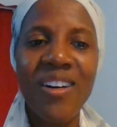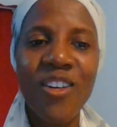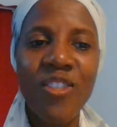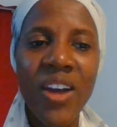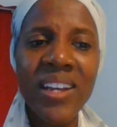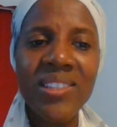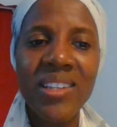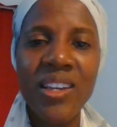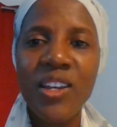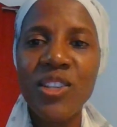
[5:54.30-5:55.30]
All right,
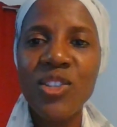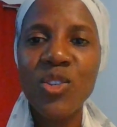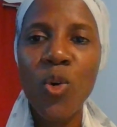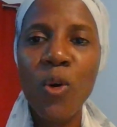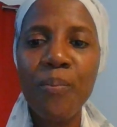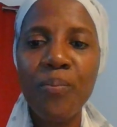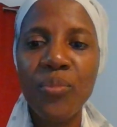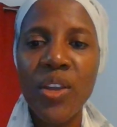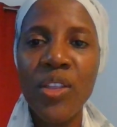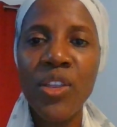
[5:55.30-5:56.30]
so
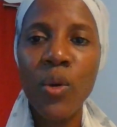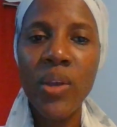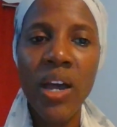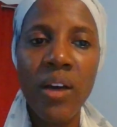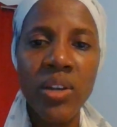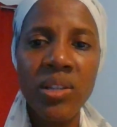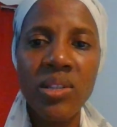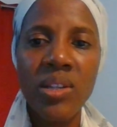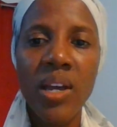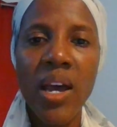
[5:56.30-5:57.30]
there we have
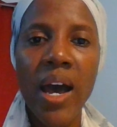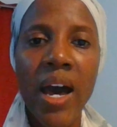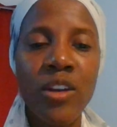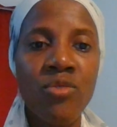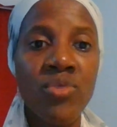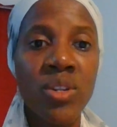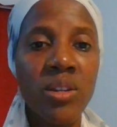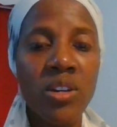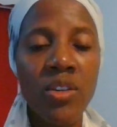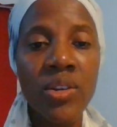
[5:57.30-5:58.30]
it. And the
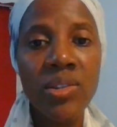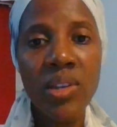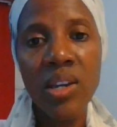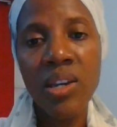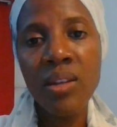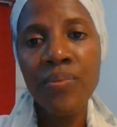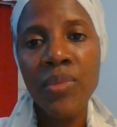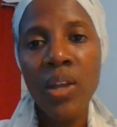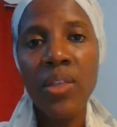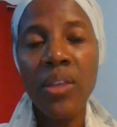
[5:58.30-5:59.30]
reading here is saying
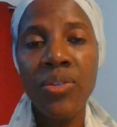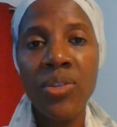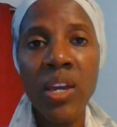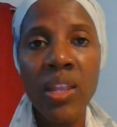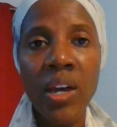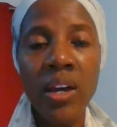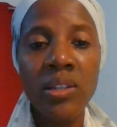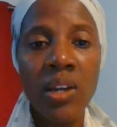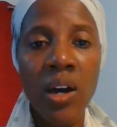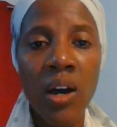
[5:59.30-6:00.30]
that they
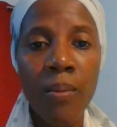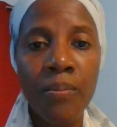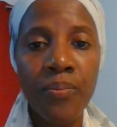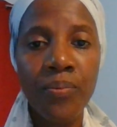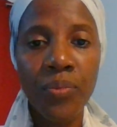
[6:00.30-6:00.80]
that um,